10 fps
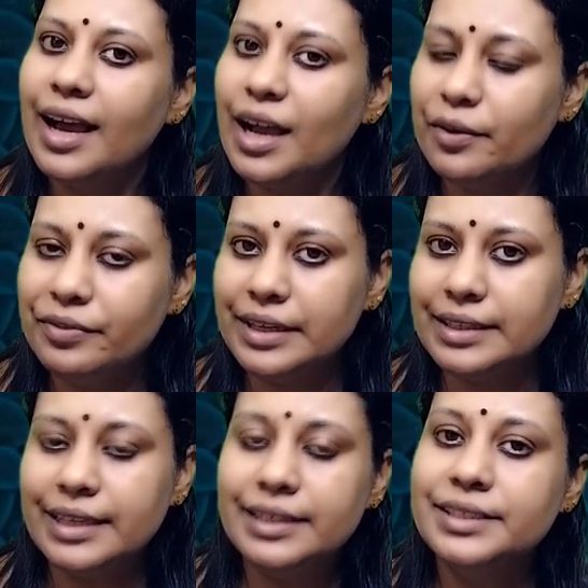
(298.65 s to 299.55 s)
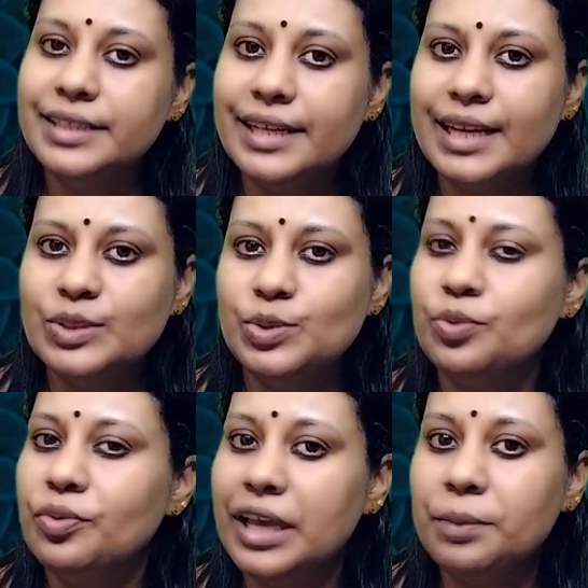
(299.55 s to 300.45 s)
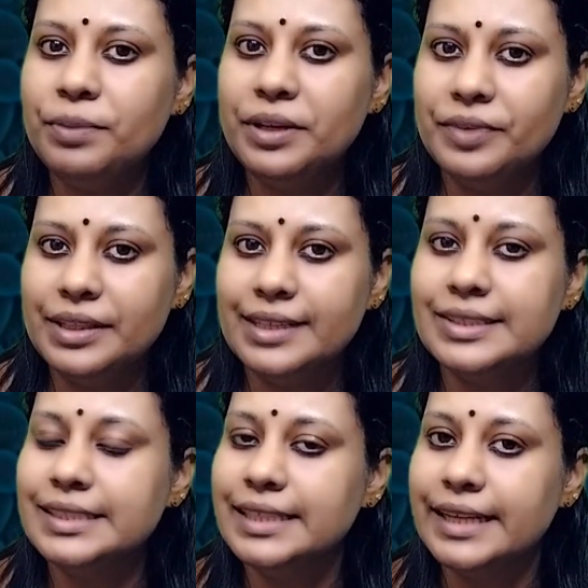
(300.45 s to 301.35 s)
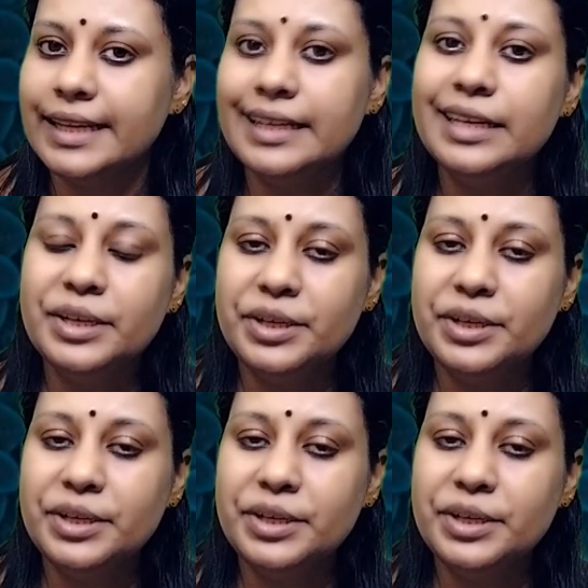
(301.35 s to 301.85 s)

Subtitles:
After that, she has to wipe it with a sterile